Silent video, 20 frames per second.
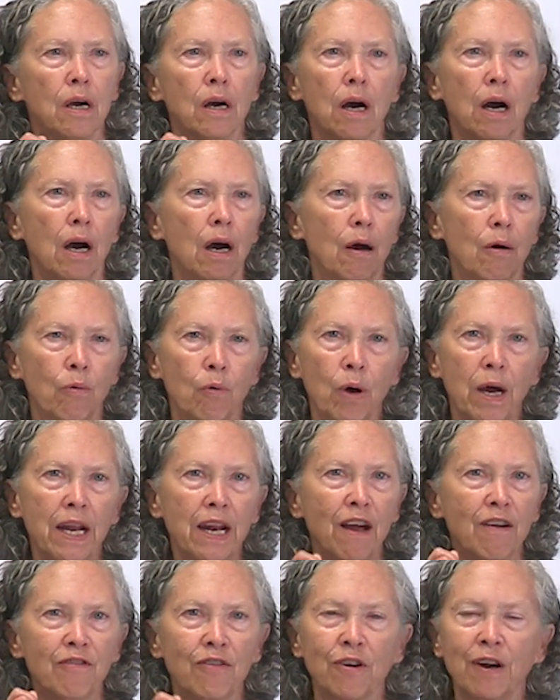
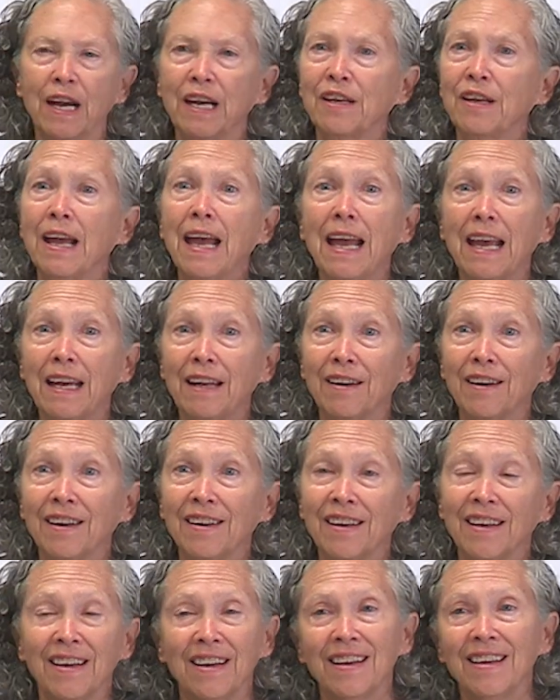whatever, and you hate it.